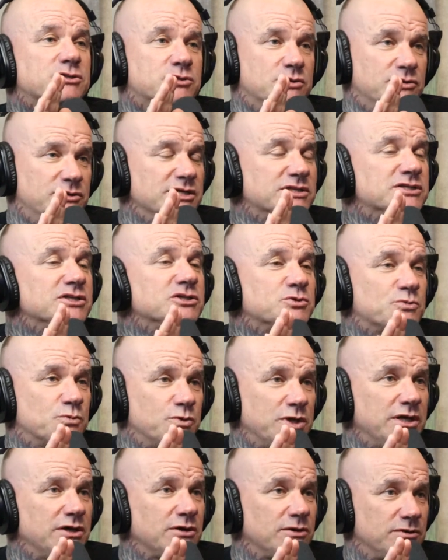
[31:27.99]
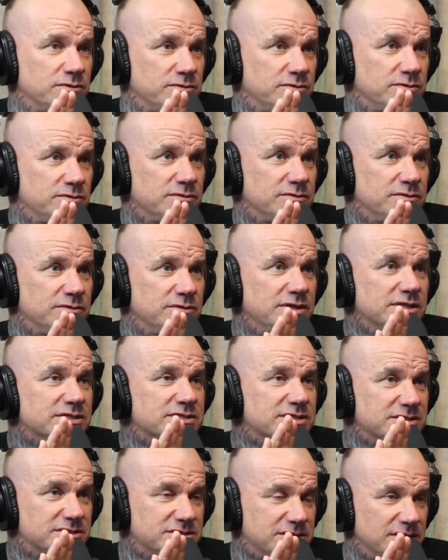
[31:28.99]
This is real. This
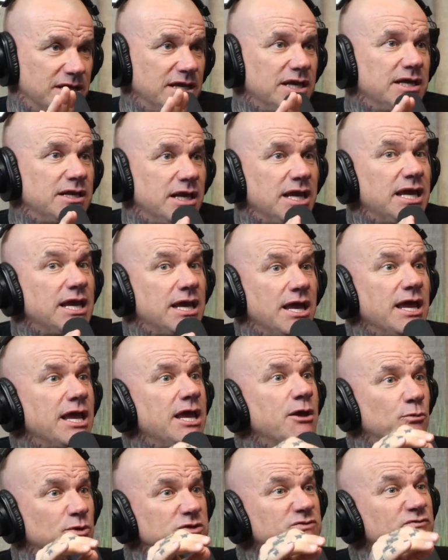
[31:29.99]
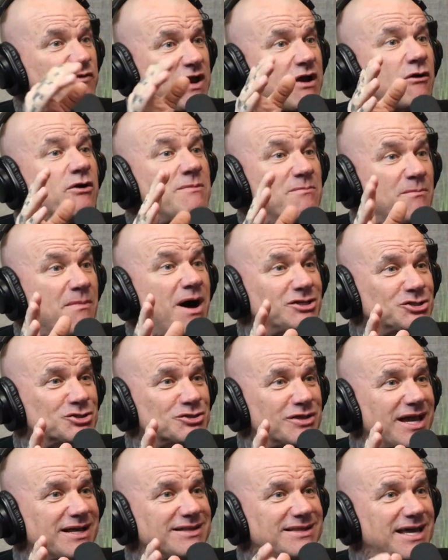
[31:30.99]
is it was very much
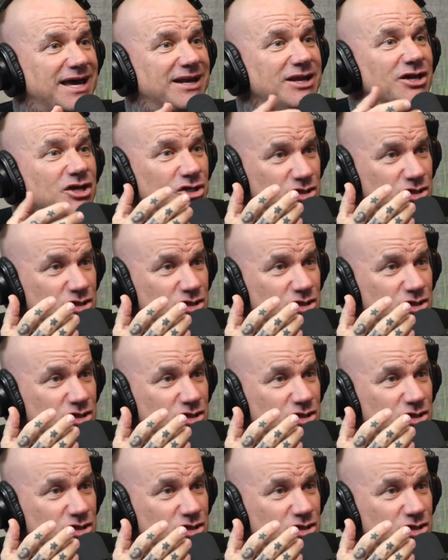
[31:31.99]
like that.